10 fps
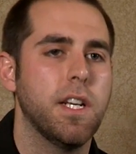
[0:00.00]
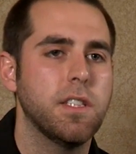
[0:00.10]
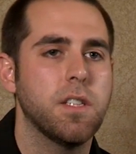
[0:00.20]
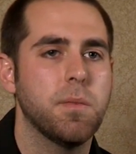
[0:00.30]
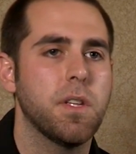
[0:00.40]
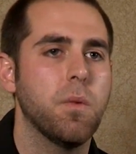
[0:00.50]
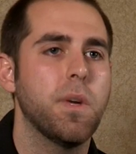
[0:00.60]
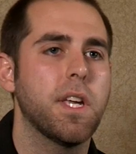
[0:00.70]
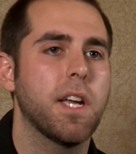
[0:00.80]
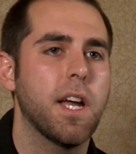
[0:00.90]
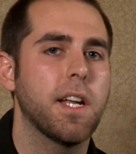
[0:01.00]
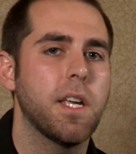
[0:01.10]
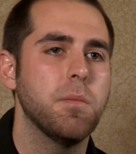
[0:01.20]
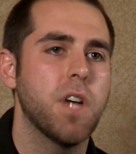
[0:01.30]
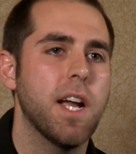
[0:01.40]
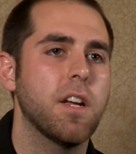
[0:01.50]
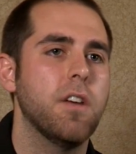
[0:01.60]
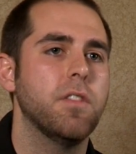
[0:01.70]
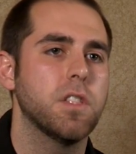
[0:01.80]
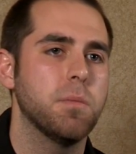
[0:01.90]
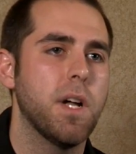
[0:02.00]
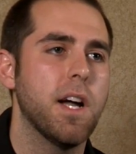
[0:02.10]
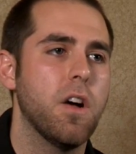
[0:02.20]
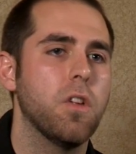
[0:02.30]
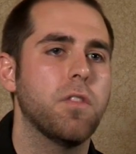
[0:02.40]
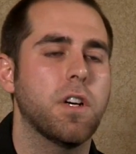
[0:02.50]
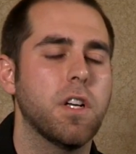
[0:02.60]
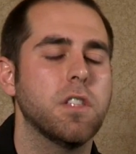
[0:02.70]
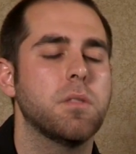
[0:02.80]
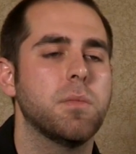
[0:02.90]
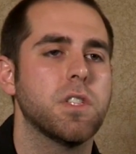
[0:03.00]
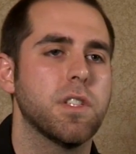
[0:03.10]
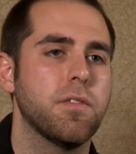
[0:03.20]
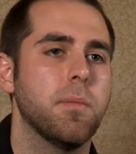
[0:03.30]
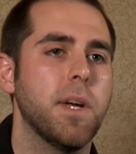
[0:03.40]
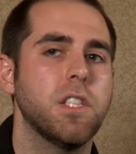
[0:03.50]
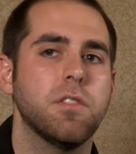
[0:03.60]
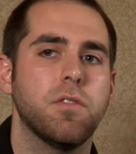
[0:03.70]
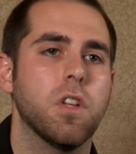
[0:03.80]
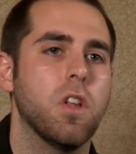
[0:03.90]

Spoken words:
it's something that we can kind of keep track of and supply all of our customers information for the